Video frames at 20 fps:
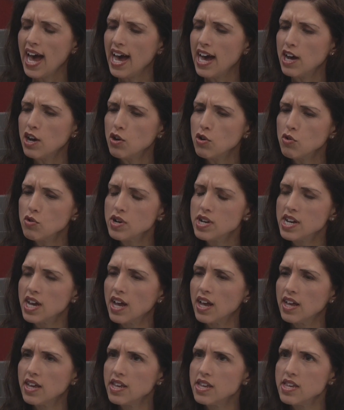How
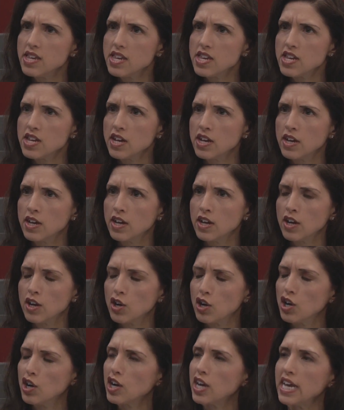does
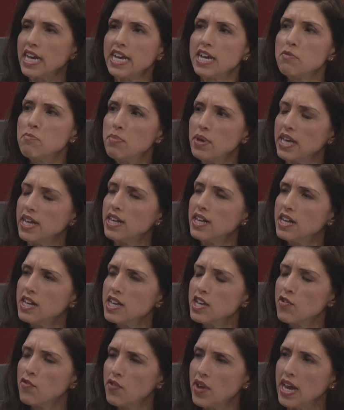cooking
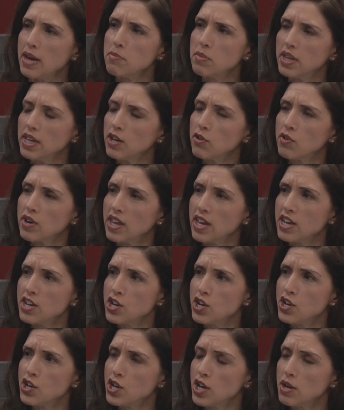build family
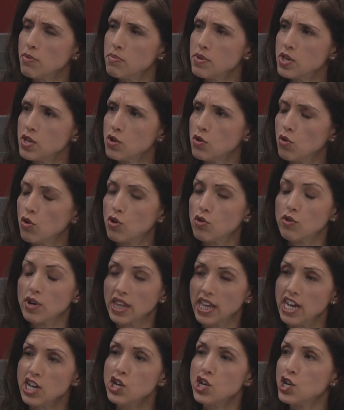relationships or
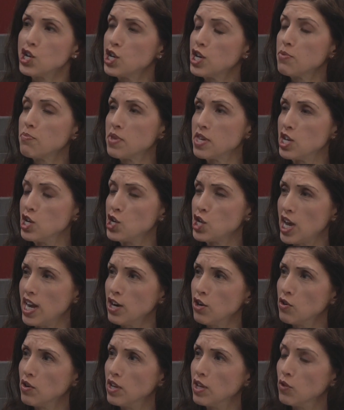relationships in
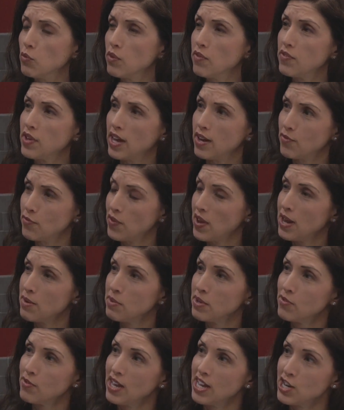general? We've got
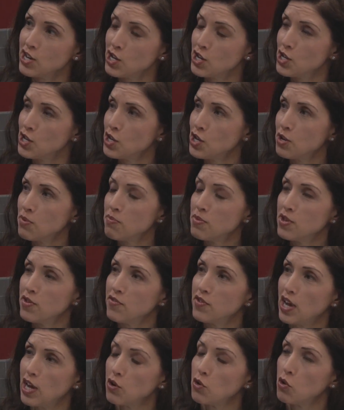family relationships,
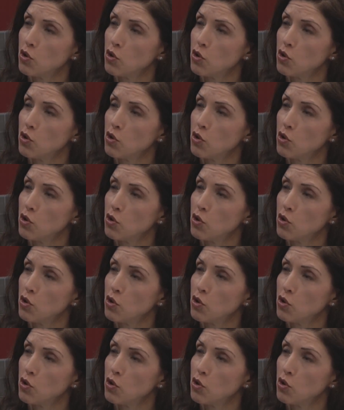you've got